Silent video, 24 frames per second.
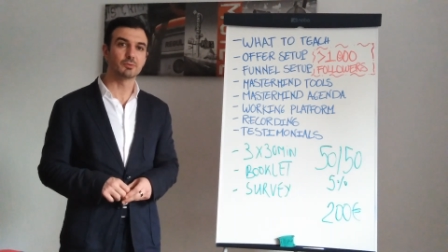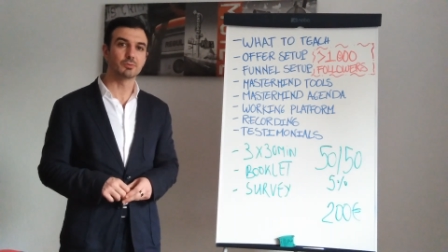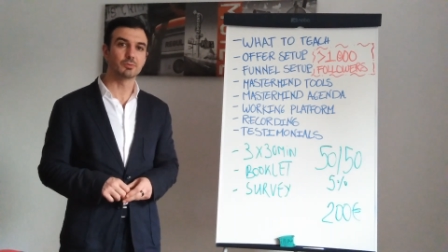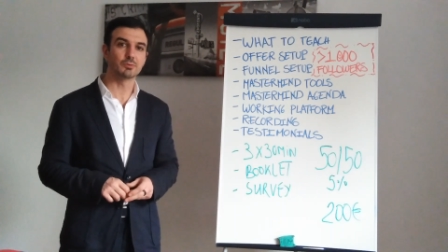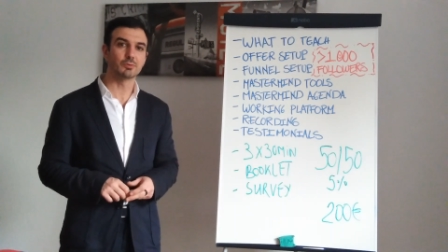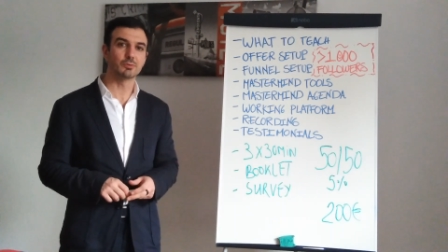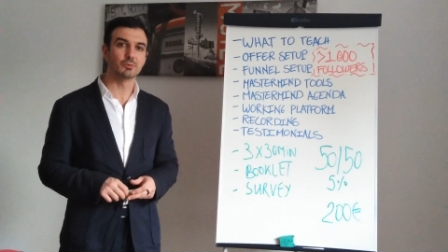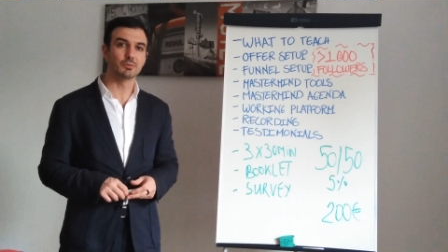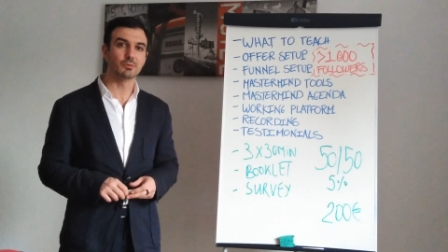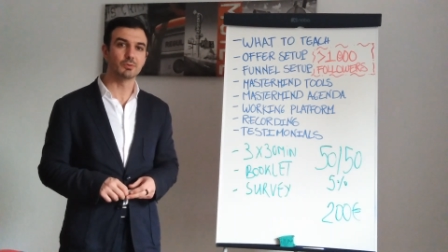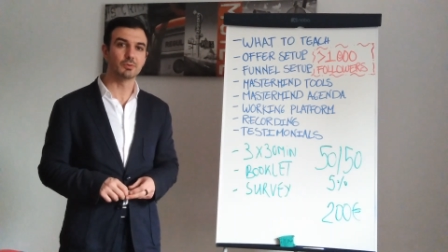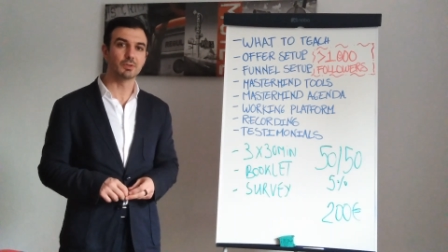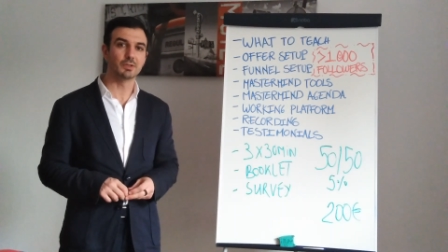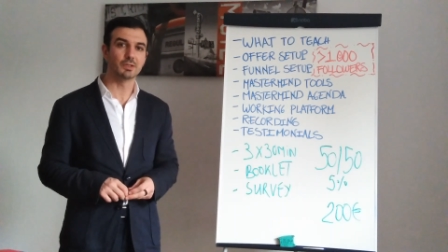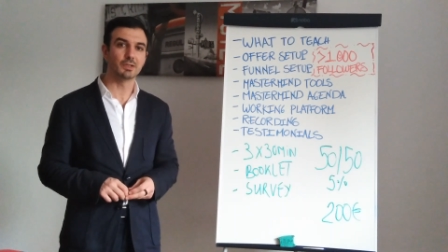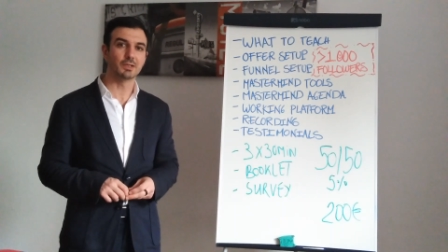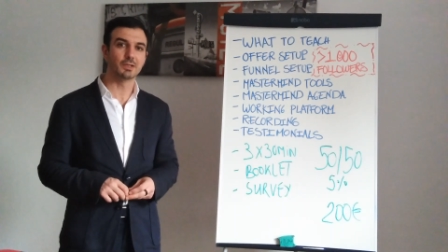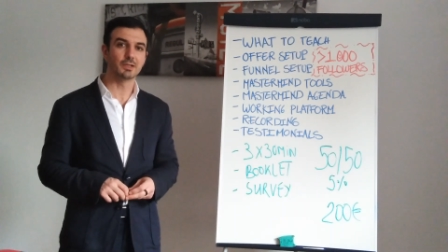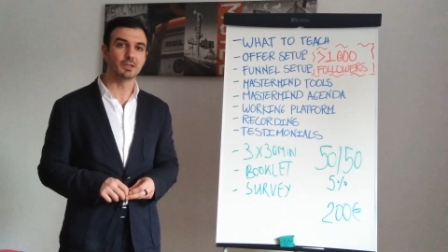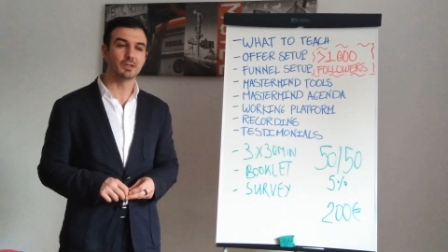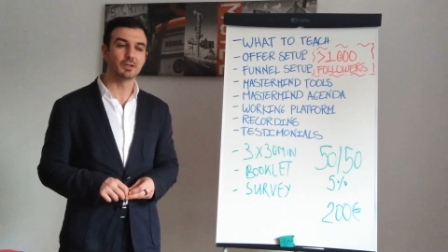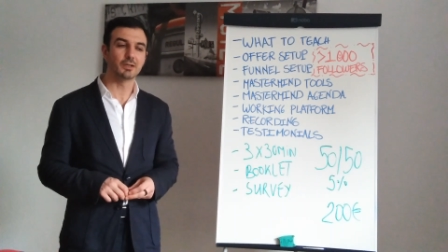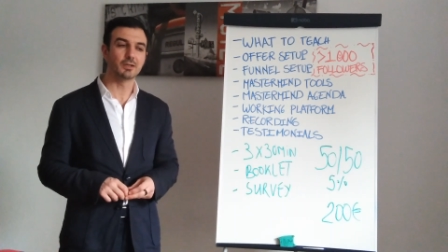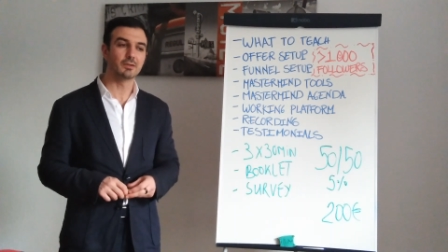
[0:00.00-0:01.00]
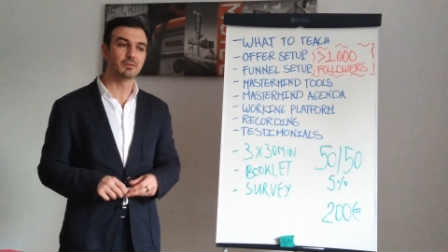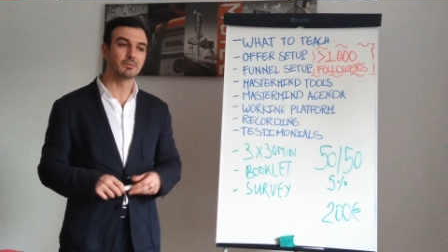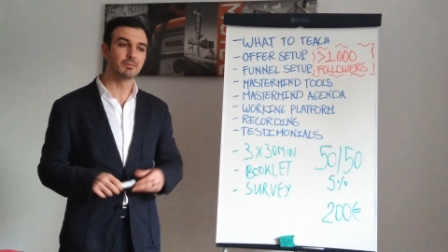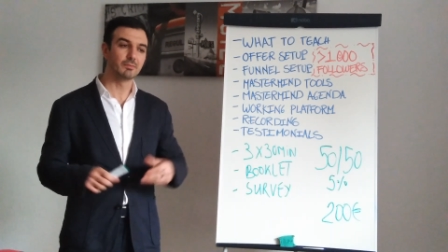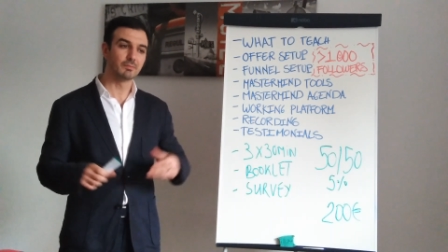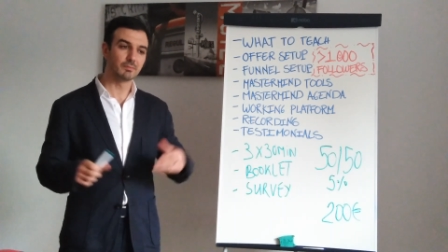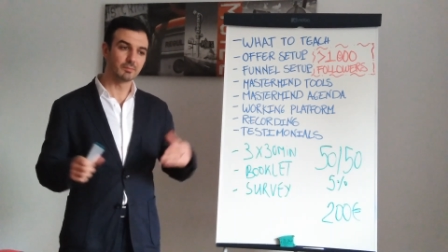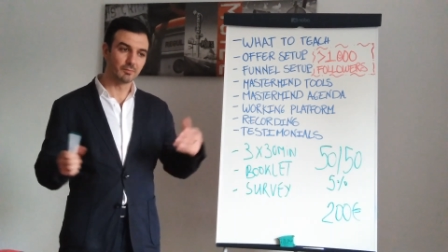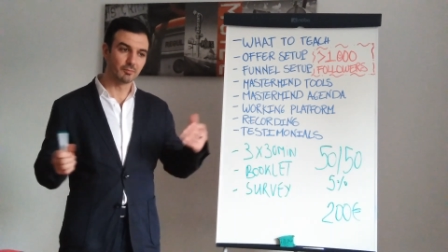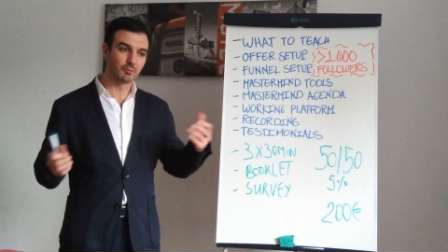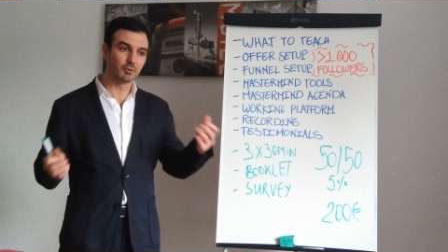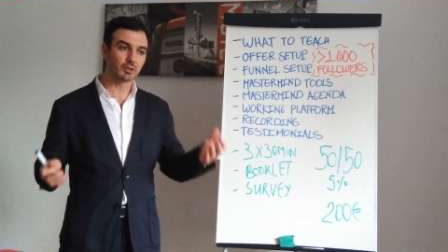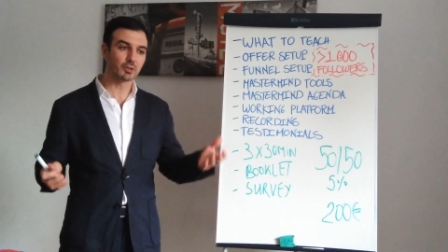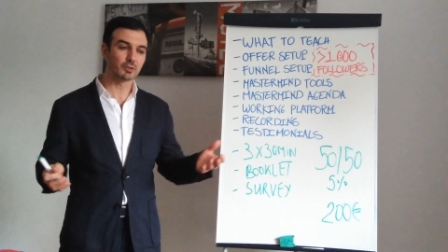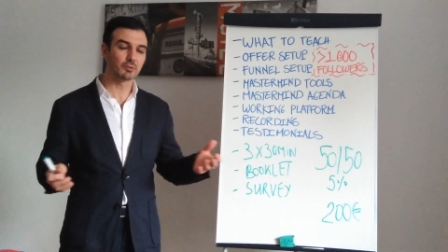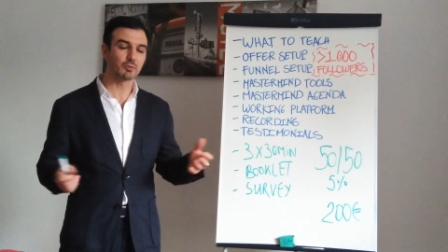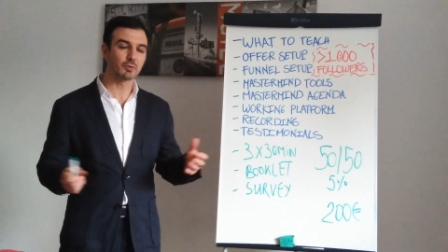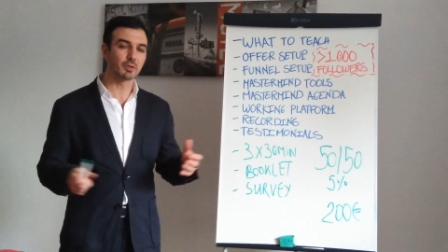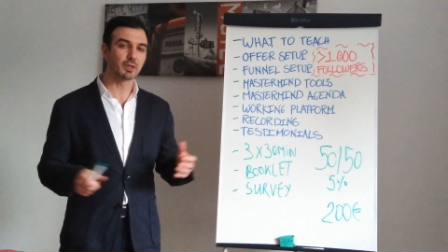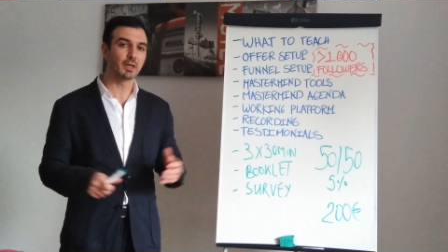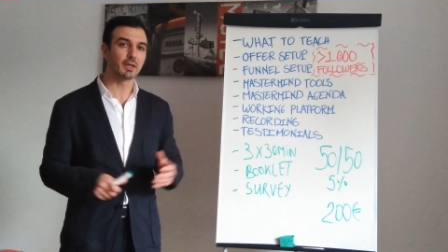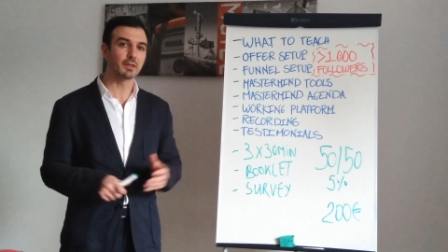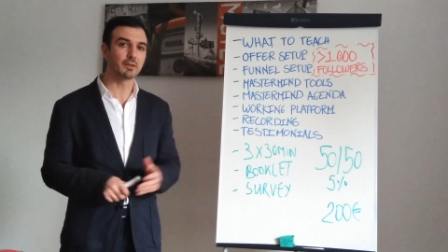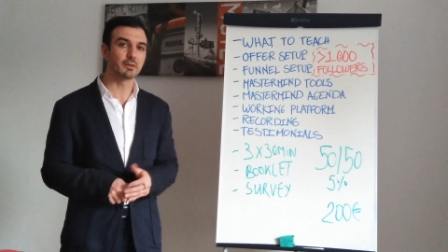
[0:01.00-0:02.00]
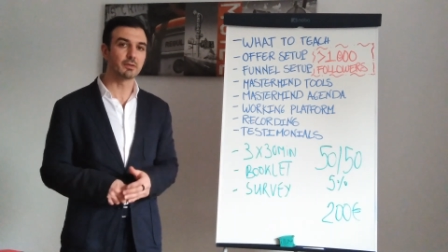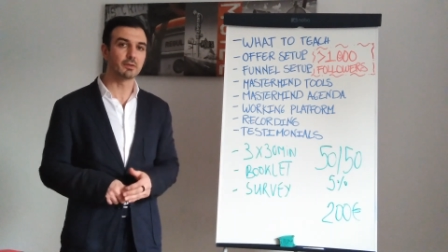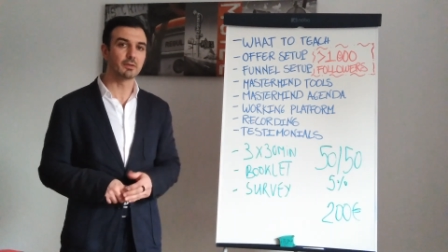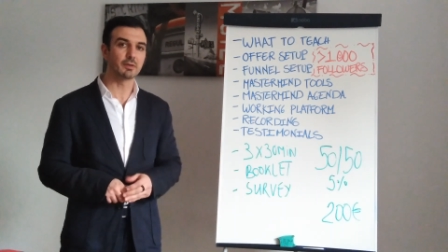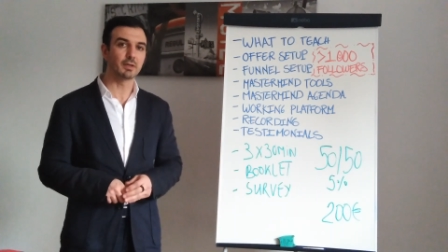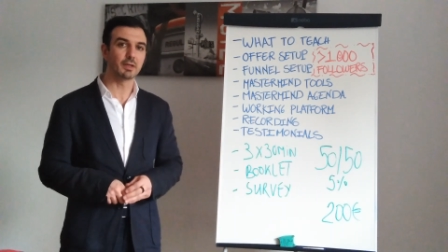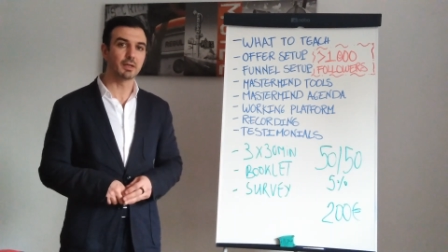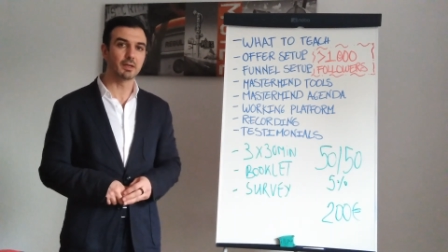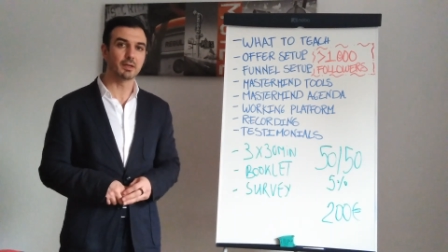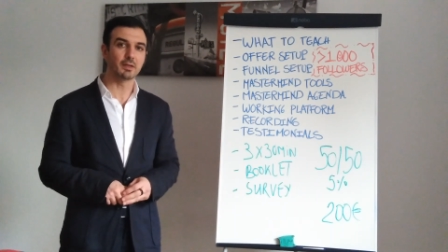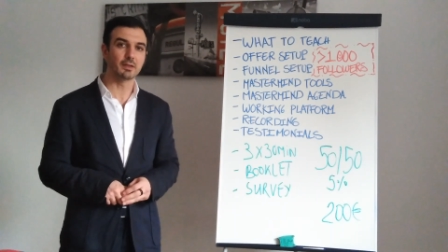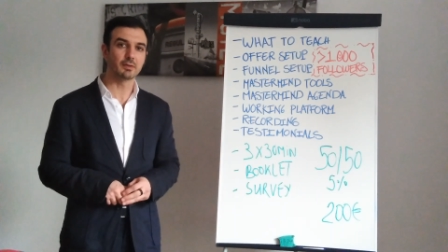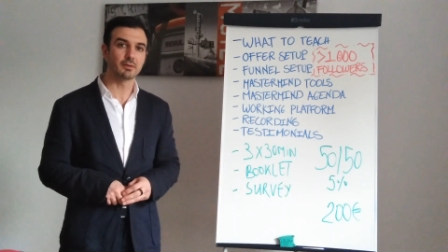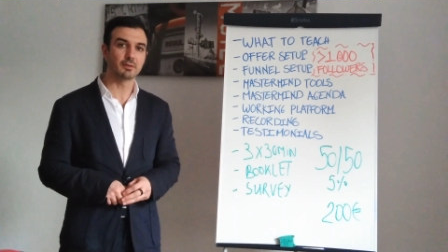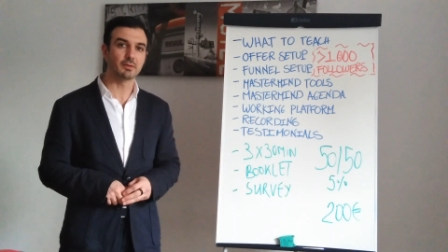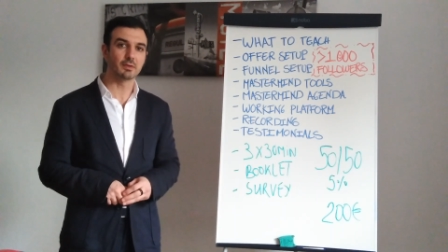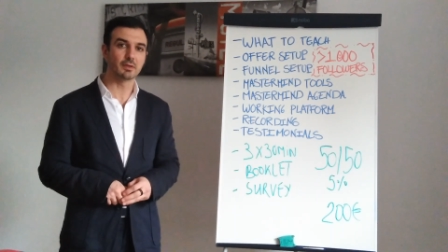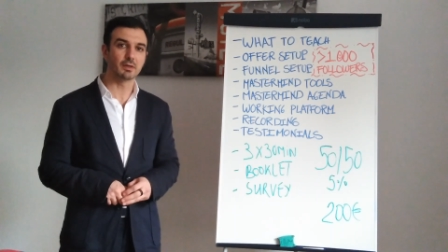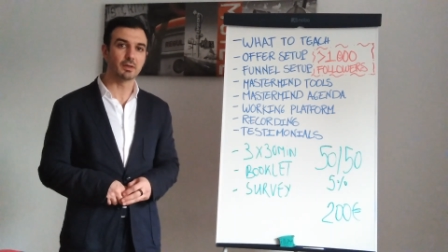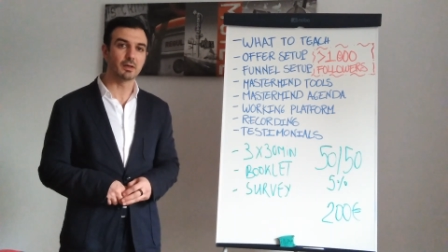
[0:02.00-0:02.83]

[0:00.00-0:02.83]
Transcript: to work together and